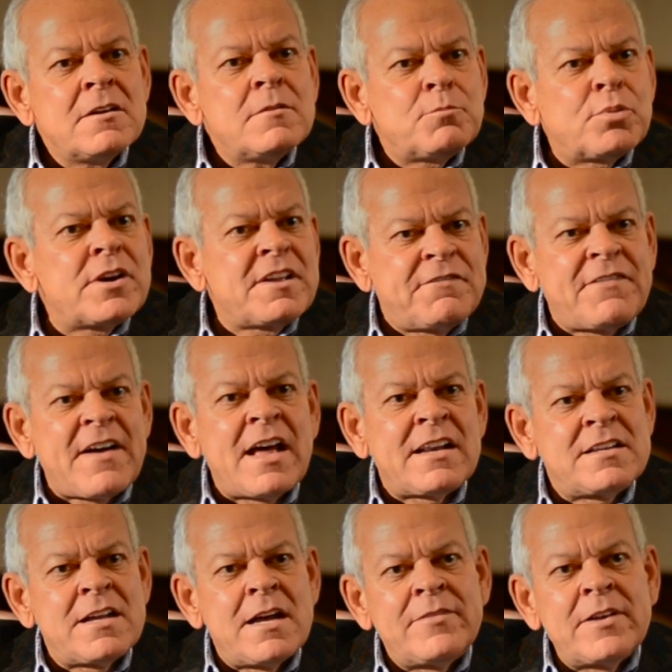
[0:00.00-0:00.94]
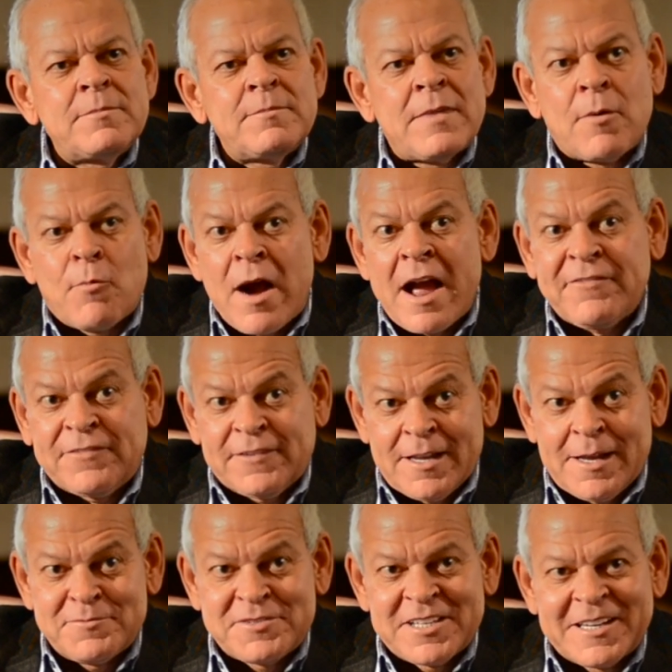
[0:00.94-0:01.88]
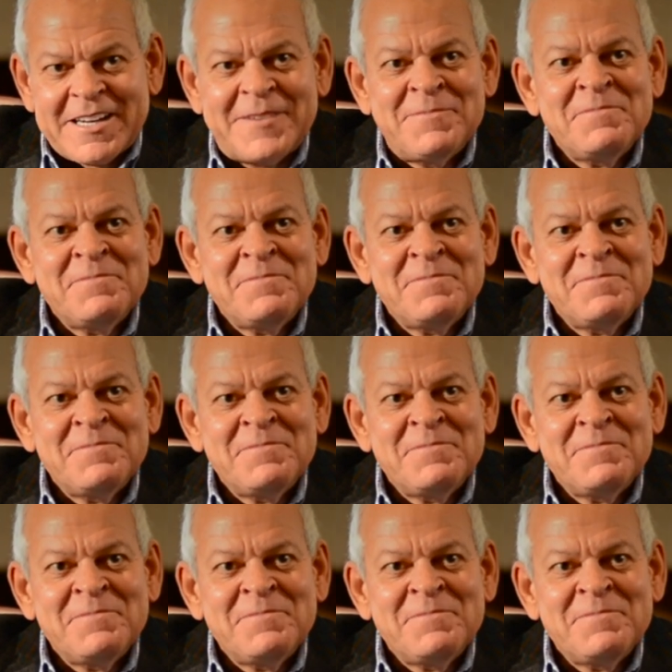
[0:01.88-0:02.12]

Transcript: Pretty fond of it. My wife loves it.